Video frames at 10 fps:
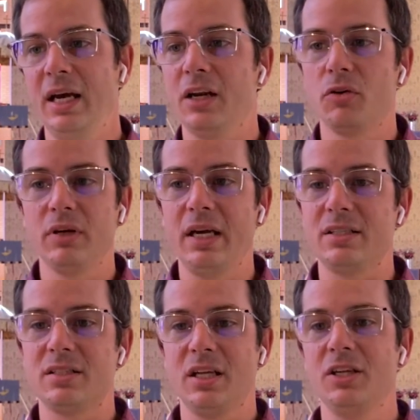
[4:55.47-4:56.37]
It
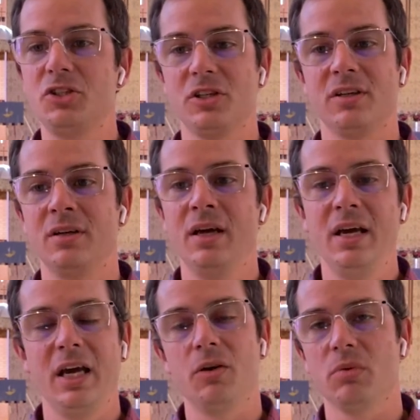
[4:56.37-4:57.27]
creates
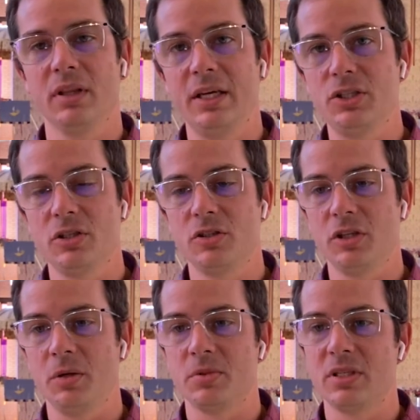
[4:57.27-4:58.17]
tension in
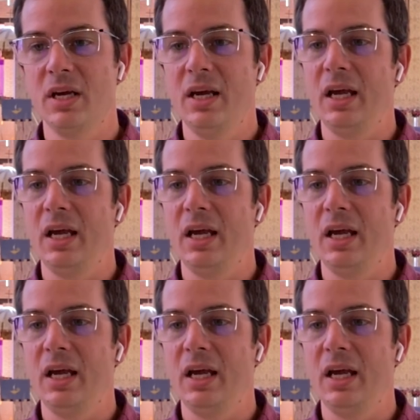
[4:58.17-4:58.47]
relationships,